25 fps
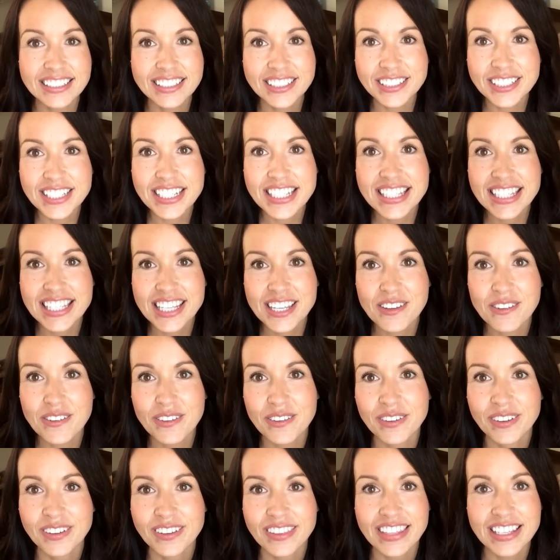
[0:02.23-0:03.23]
Good to see
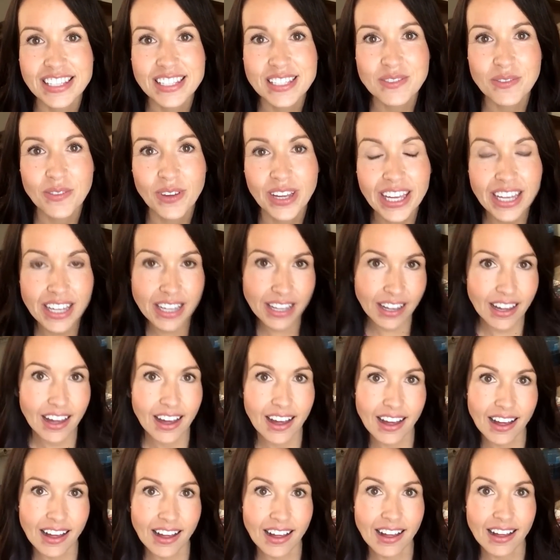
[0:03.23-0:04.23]
you this week.
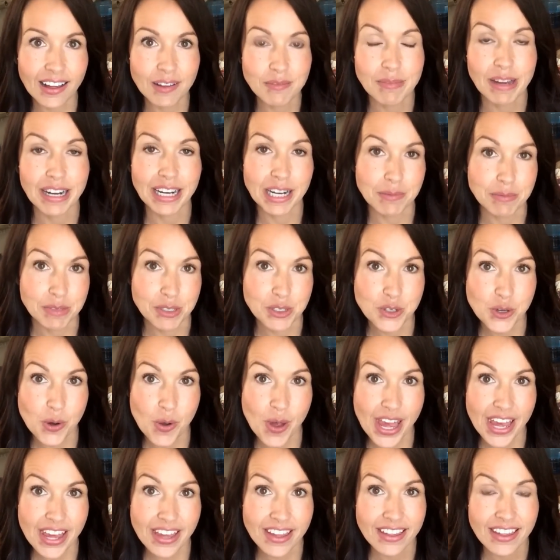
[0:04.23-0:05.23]
My name's
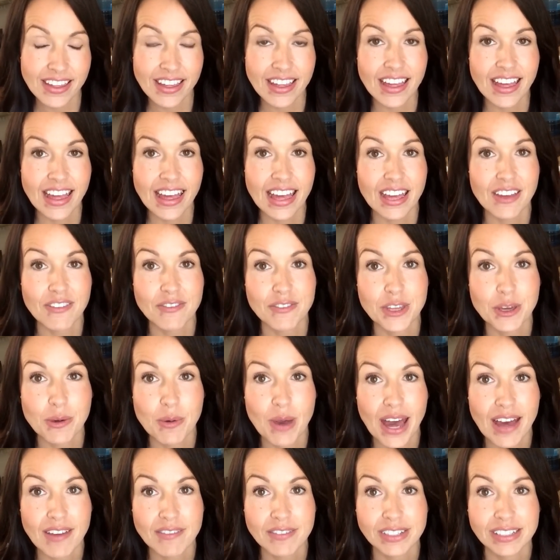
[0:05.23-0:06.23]
Joy. If you
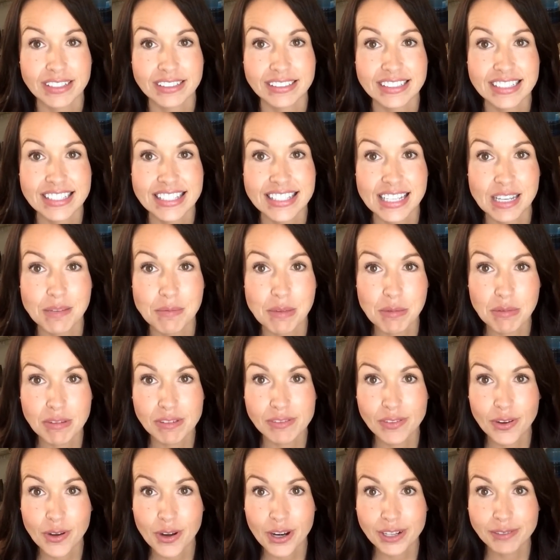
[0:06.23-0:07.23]
haven't seen me
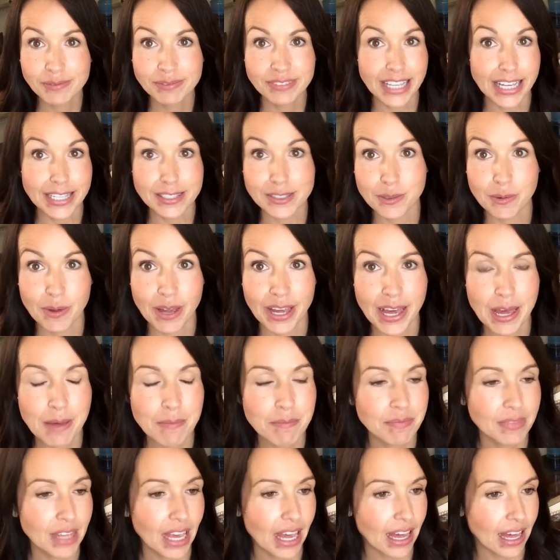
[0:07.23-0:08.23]
before, that's who I
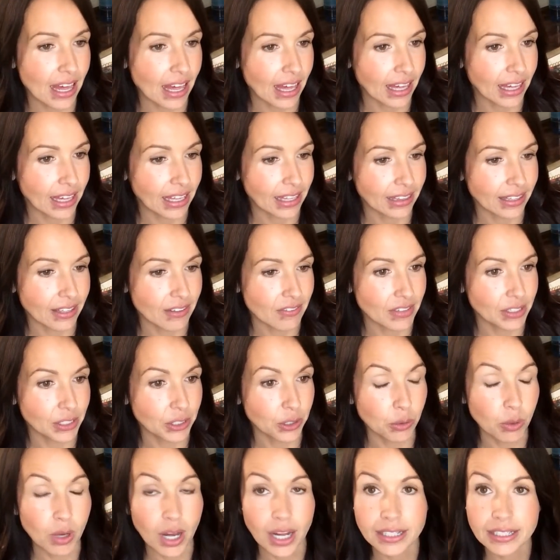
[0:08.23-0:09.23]
am. I live
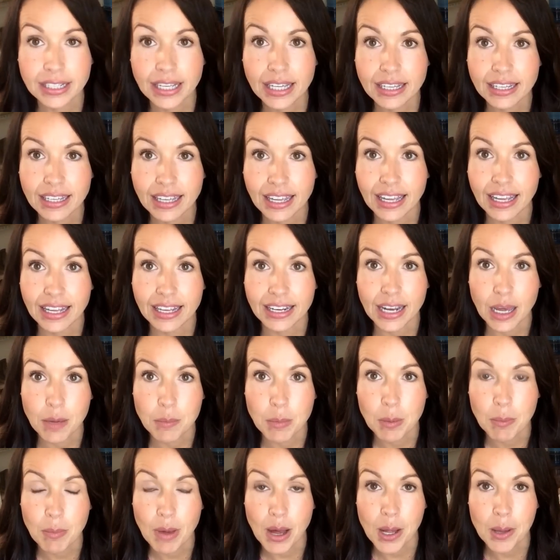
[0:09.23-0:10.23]
in Uganda and
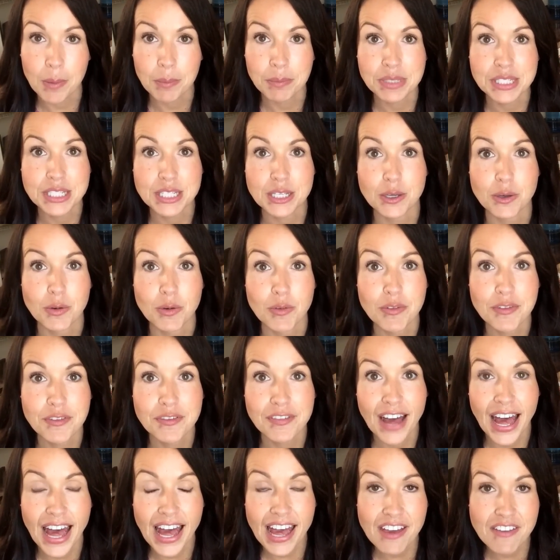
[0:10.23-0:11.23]
I'm a mom to
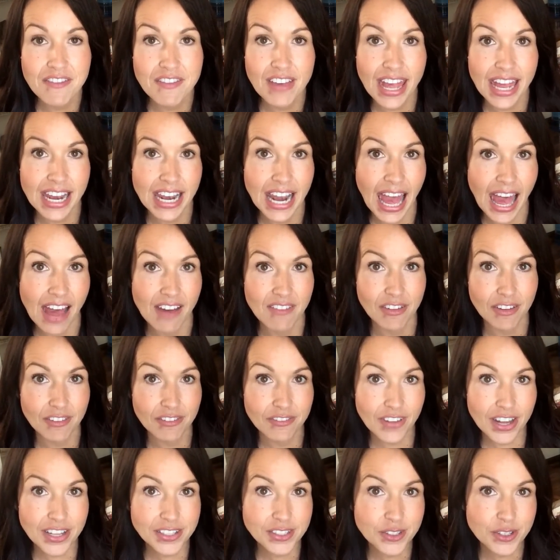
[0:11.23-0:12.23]
5 and have a
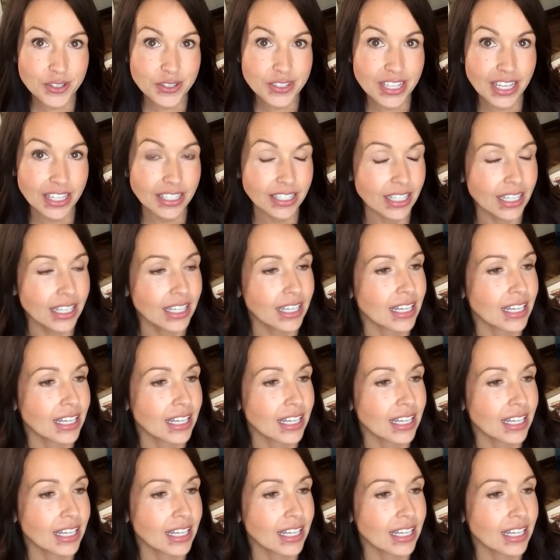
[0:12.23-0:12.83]
foster son,